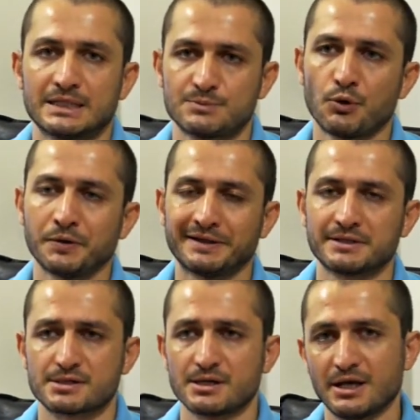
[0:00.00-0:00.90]

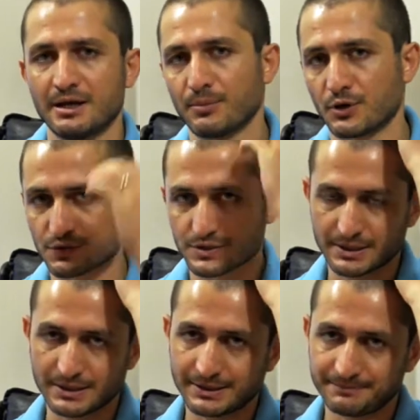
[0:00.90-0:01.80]
pointless, because
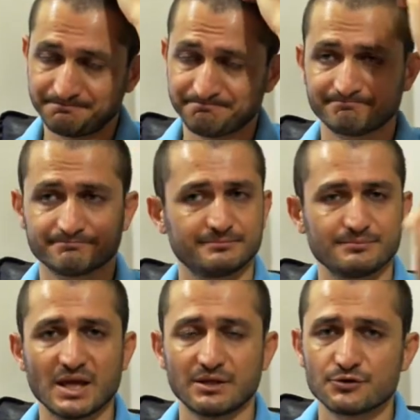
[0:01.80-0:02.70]

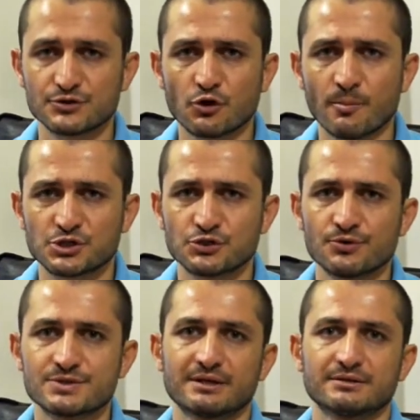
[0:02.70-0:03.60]
there is so much
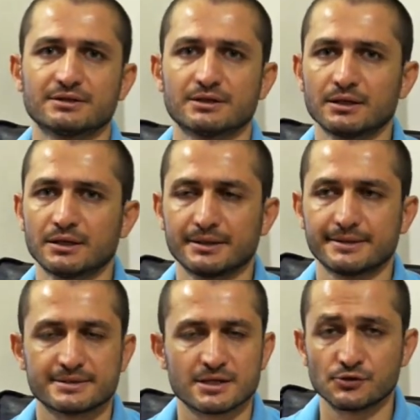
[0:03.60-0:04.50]
noise that
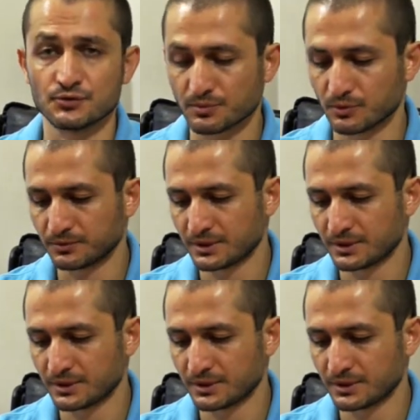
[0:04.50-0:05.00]
it's unusable.